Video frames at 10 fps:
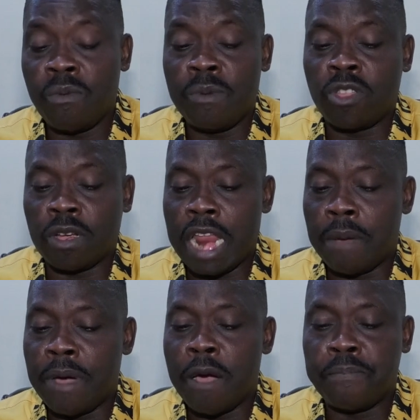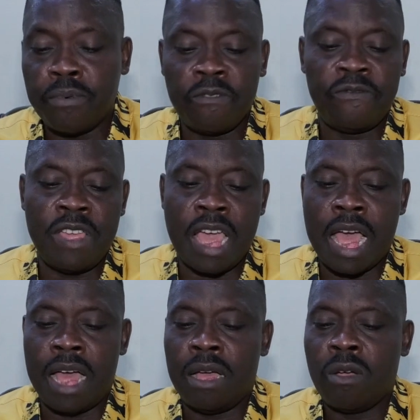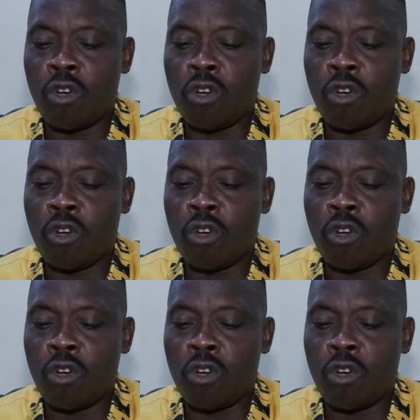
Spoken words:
we'll be talking about prove your